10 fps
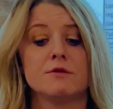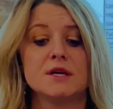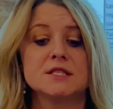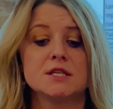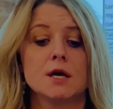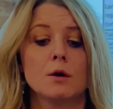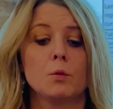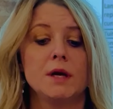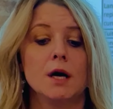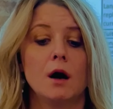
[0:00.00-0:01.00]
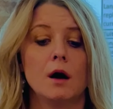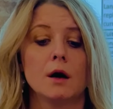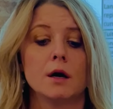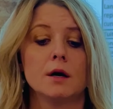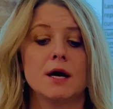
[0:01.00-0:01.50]
this year we
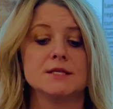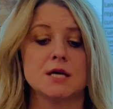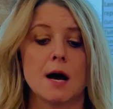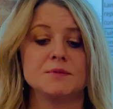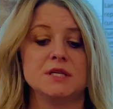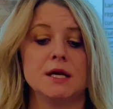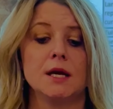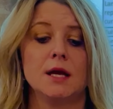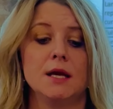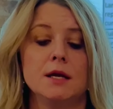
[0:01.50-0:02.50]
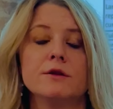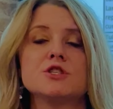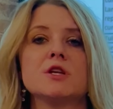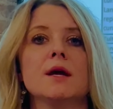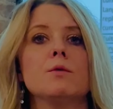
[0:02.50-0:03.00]
are adopting an
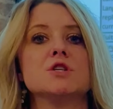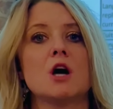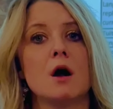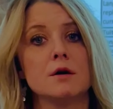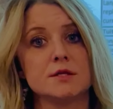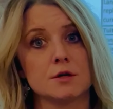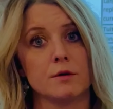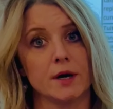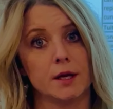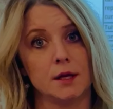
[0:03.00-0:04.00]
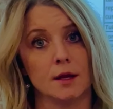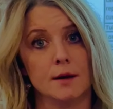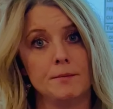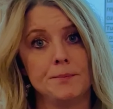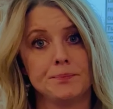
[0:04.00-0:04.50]
English language arts
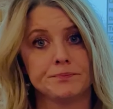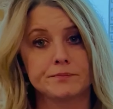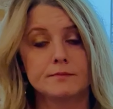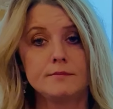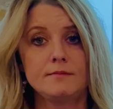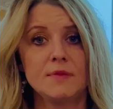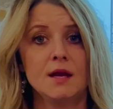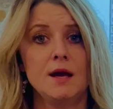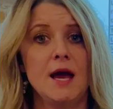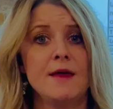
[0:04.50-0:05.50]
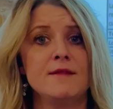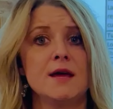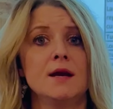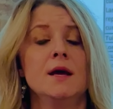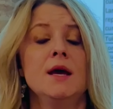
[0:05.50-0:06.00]
curriculum, and
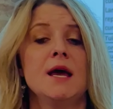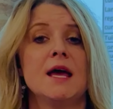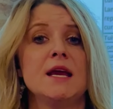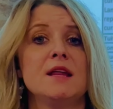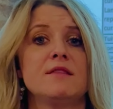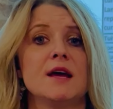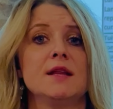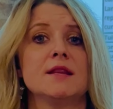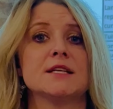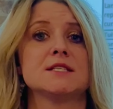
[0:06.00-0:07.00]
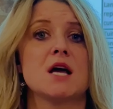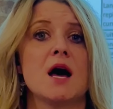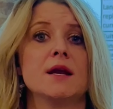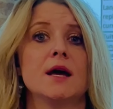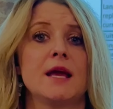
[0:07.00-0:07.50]
then anything that's
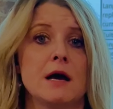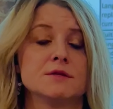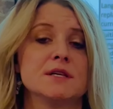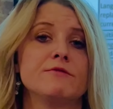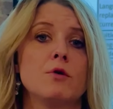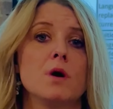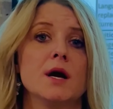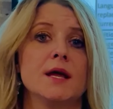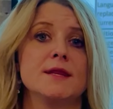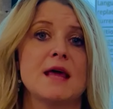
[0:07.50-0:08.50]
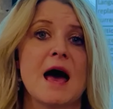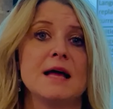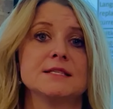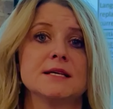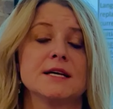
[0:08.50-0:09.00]
not accounted for in
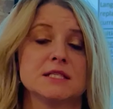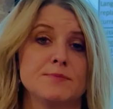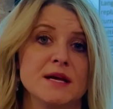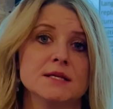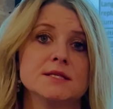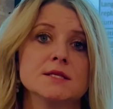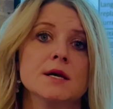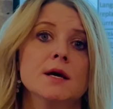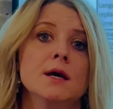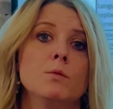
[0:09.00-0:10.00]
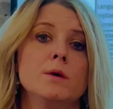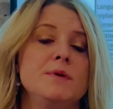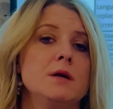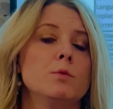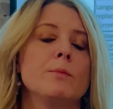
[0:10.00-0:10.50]
that expense would
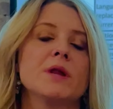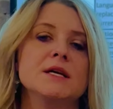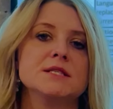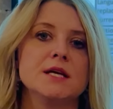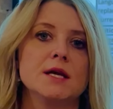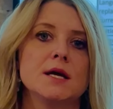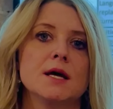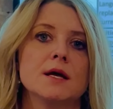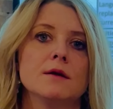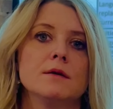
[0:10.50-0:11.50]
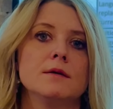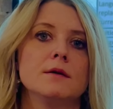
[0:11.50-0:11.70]
be replacing a